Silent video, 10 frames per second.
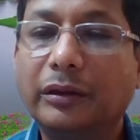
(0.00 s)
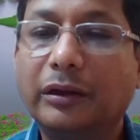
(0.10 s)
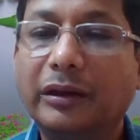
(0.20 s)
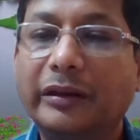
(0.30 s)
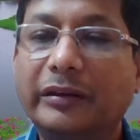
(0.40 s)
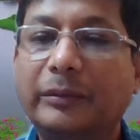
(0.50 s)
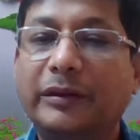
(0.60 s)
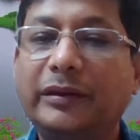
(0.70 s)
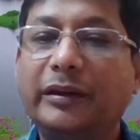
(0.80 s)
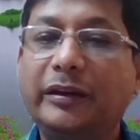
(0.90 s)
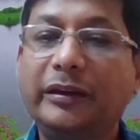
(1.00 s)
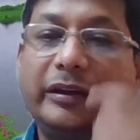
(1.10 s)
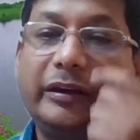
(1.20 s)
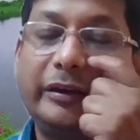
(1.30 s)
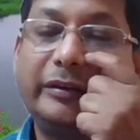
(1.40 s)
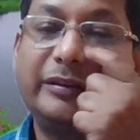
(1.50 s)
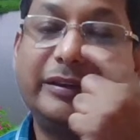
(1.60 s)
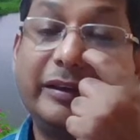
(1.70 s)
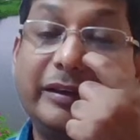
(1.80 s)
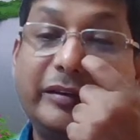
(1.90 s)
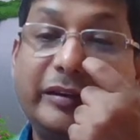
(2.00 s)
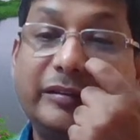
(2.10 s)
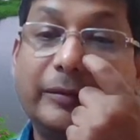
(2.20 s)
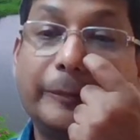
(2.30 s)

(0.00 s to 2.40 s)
estimating the clinical risks? Yes, yes.